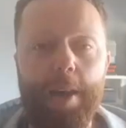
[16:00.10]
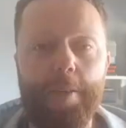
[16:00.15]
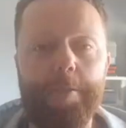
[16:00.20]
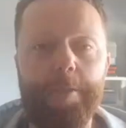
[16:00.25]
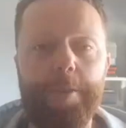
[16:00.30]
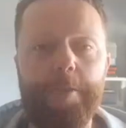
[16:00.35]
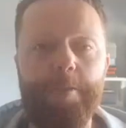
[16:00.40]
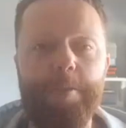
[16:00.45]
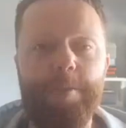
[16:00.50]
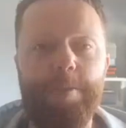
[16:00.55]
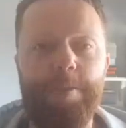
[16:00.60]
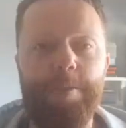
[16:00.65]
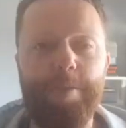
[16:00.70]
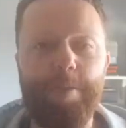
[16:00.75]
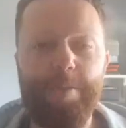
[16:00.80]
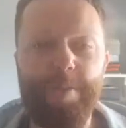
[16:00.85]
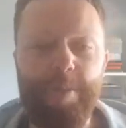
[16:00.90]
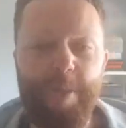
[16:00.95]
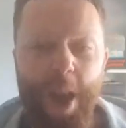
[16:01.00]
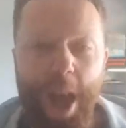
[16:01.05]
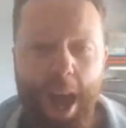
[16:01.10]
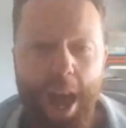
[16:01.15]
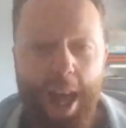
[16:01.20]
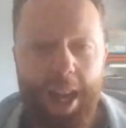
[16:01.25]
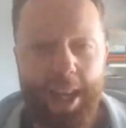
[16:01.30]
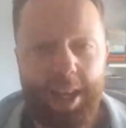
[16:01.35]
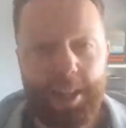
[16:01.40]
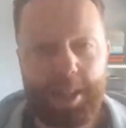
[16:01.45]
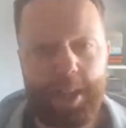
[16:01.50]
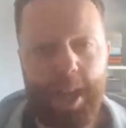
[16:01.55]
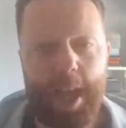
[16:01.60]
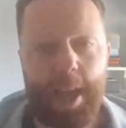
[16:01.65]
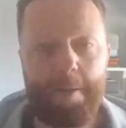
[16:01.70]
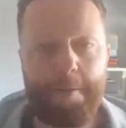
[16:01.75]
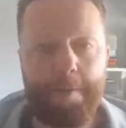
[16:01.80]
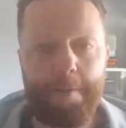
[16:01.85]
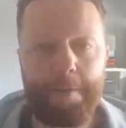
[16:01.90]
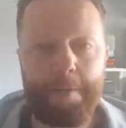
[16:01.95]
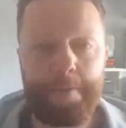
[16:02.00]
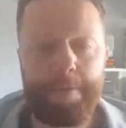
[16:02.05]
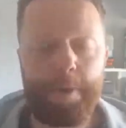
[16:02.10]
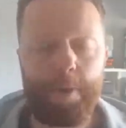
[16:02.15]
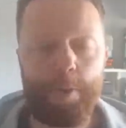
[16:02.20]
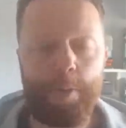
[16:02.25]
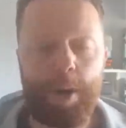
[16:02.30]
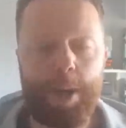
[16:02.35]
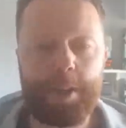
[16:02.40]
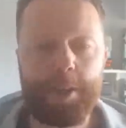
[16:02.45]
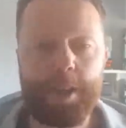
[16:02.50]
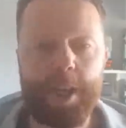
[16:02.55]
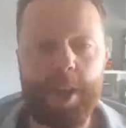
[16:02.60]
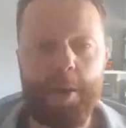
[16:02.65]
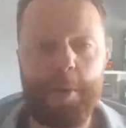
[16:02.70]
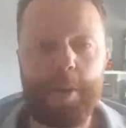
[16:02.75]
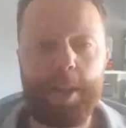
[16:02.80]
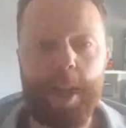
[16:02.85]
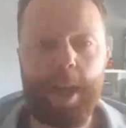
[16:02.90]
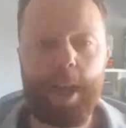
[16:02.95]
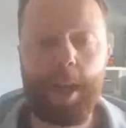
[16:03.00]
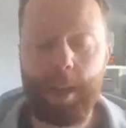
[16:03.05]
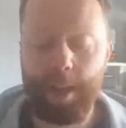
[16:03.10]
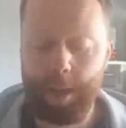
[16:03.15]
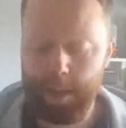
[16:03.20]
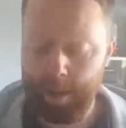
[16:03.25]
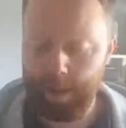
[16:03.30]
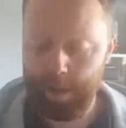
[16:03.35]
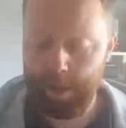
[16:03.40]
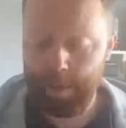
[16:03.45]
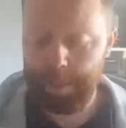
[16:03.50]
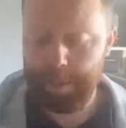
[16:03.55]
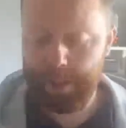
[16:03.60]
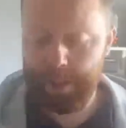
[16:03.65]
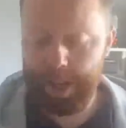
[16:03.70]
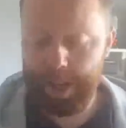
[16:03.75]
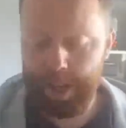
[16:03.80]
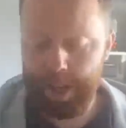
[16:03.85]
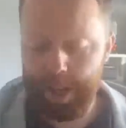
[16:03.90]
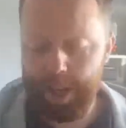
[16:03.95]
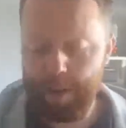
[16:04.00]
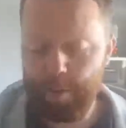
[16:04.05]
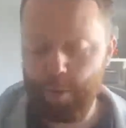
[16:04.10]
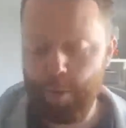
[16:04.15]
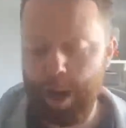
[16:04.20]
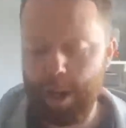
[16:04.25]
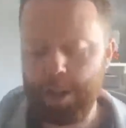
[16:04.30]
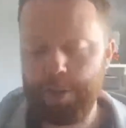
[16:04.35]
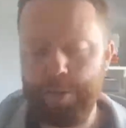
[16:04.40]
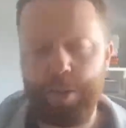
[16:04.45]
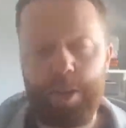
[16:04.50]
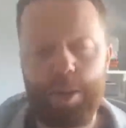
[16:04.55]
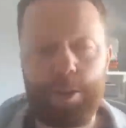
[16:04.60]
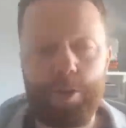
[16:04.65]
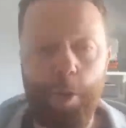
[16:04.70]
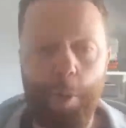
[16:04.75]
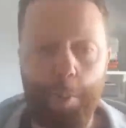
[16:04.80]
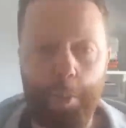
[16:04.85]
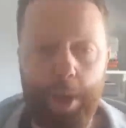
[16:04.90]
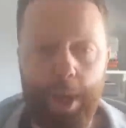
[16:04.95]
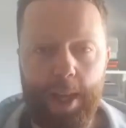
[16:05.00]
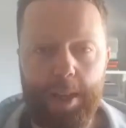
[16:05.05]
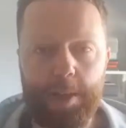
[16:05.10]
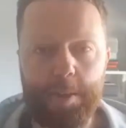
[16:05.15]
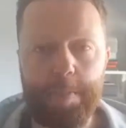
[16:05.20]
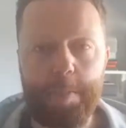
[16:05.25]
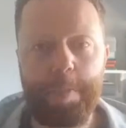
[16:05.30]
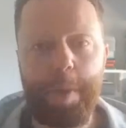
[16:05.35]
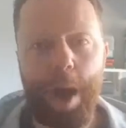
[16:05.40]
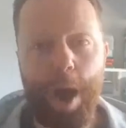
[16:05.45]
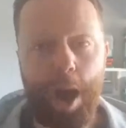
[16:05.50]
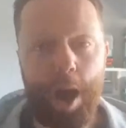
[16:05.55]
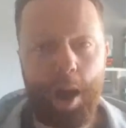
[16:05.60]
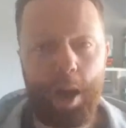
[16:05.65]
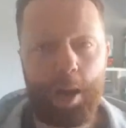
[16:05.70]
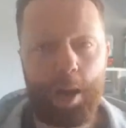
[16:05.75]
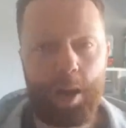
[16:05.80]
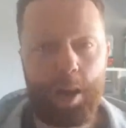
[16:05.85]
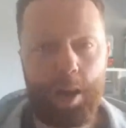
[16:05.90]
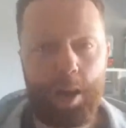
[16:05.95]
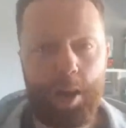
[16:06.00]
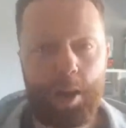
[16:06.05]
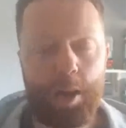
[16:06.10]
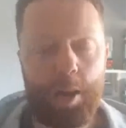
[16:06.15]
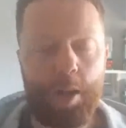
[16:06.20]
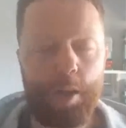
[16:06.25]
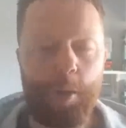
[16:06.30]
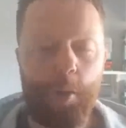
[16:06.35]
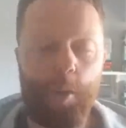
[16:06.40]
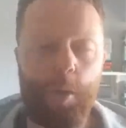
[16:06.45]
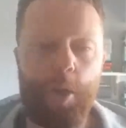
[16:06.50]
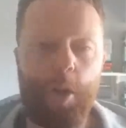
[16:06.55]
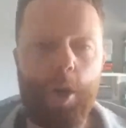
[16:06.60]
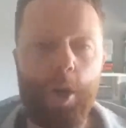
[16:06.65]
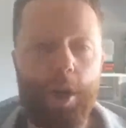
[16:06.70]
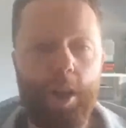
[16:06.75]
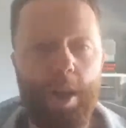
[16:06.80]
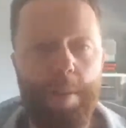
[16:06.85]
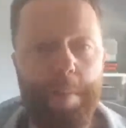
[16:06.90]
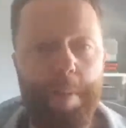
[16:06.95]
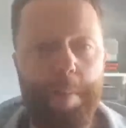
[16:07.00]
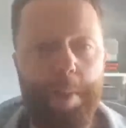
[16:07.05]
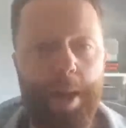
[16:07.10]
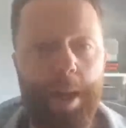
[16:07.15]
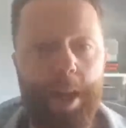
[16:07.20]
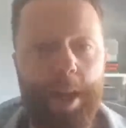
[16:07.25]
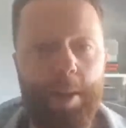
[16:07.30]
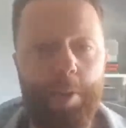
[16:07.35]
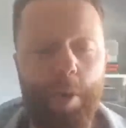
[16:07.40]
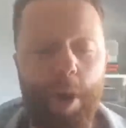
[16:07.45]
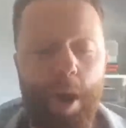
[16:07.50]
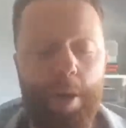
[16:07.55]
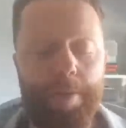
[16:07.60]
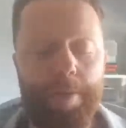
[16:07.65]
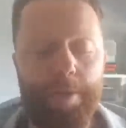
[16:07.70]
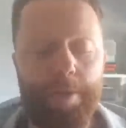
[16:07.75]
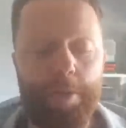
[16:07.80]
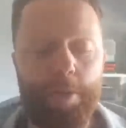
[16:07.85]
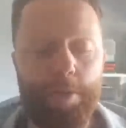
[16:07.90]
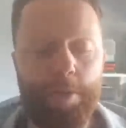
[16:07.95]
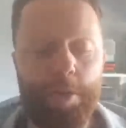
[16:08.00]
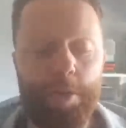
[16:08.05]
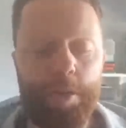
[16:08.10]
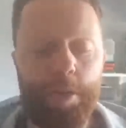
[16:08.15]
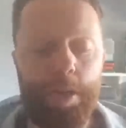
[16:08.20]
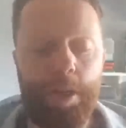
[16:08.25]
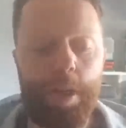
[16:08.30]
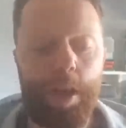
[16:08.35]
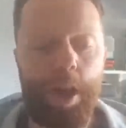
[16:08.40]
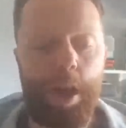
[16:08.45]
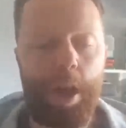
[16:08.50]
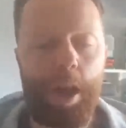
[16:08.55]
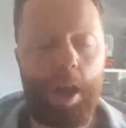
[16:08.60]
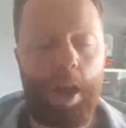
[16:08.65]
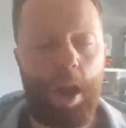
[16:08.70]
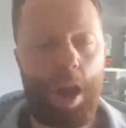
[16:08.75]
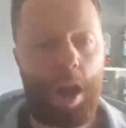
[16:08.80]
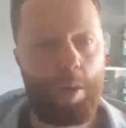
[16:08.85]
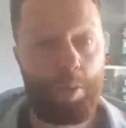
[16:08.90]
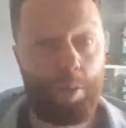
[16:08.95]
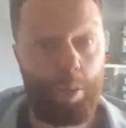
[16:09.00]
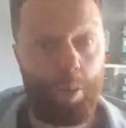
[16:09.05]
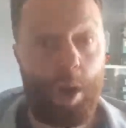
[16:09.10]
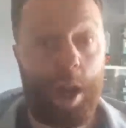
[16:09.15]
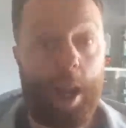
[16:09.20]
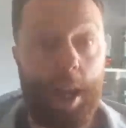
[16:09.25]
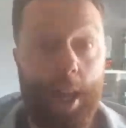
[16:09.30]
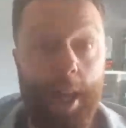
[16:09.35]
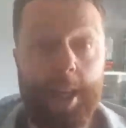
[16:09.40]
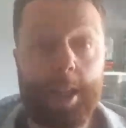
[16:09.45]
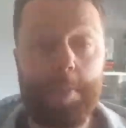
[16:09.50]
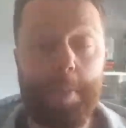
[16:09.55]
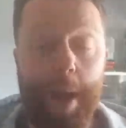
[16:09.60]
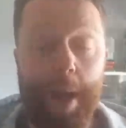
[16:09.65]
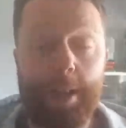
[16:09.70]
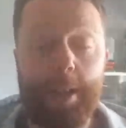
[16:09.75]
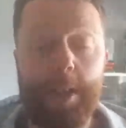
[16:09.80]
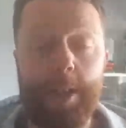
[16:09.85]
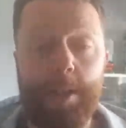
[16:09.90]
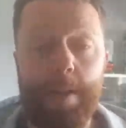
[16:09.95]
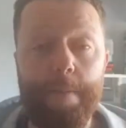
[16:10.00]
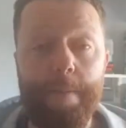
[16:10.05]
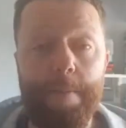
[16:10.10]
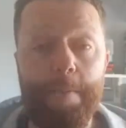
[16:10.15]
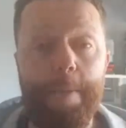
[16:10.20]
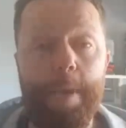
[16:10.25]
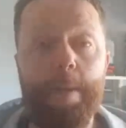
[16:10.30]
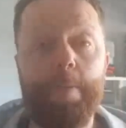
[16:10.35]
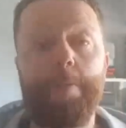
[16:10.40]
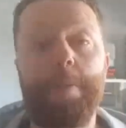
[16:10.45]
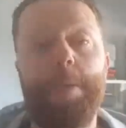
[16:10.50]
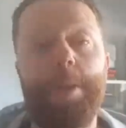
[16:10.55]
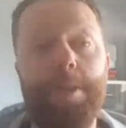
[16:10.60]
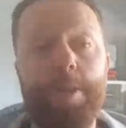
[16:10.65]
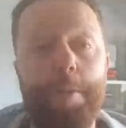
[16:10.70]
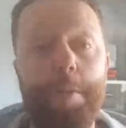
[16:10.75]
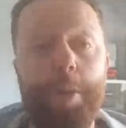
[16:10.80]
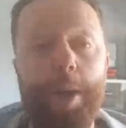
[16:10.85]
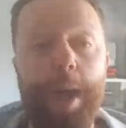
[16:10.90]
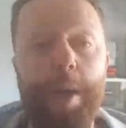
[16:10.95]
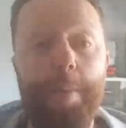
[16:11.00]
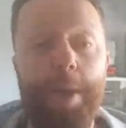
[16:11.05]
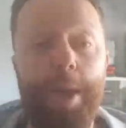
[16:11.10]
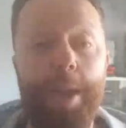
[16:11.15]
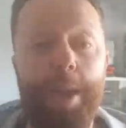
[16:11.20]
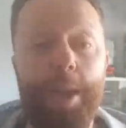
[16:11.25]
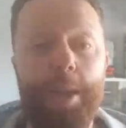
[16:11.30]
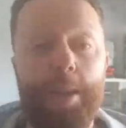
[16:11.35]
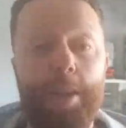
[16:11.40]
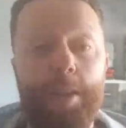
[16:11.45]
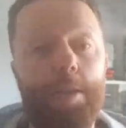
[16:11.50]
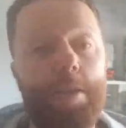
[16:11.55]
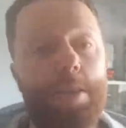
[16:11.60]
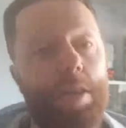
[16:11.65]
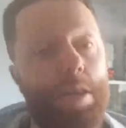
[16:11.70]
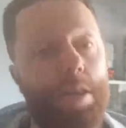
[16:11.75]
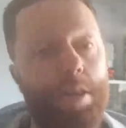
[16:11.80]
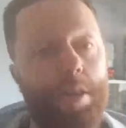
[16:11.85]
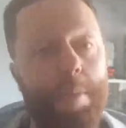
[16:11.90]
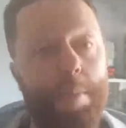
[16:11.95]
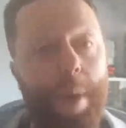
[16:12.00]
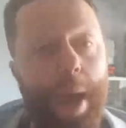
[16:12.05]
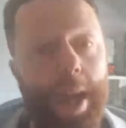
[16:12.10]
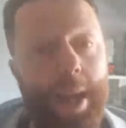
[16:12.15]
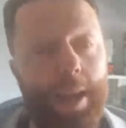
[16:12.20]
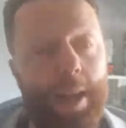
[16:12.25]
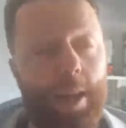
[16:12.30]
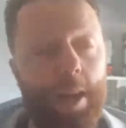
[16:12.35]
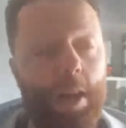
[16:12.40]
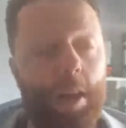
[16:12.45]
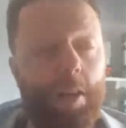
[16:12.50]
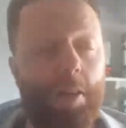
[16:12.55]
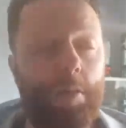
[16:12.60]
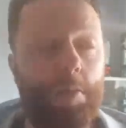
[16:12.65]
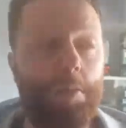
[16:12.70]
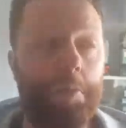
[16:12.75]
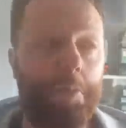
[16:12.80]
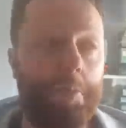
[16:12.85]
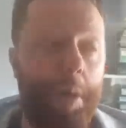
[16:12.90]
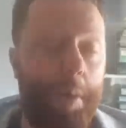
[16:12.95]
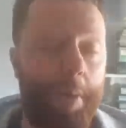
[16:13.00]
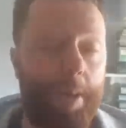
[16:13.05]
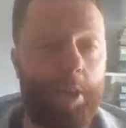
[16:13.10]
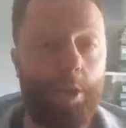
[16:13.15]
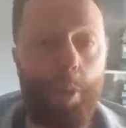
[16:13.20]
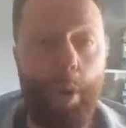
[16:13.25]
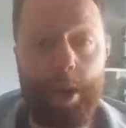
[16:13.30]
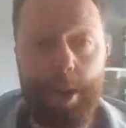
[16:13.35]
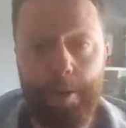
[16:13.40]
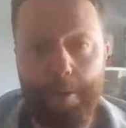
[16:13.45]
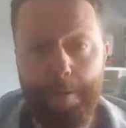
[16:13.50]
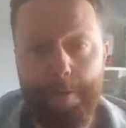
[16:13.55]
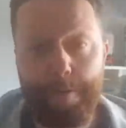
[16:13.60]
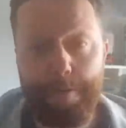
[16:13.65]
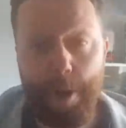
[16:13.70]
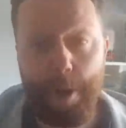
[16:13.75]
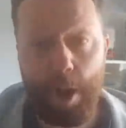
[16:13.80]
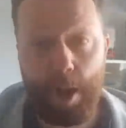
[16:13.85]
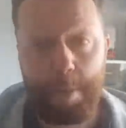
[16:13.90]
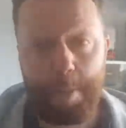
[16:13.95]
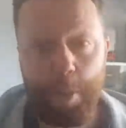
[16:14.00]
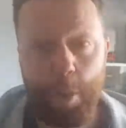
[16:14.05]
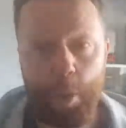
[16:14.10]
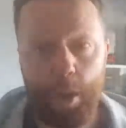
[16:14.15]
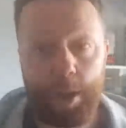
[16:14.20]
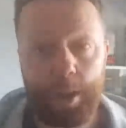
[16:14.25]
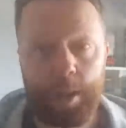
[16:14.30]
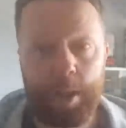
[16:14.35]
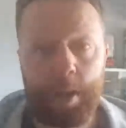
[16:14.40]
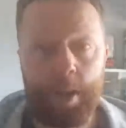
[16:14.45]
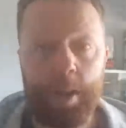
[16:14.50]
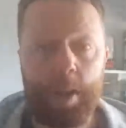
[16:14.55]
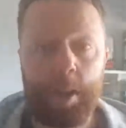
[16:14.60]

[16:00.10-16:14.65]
I've gone fairly safe with a few risks here and there, particularly Rashford and Tompkins. But looking at my mini league rivals, I'm really expecting something big from this double game week to make maybe a 20 or 30 point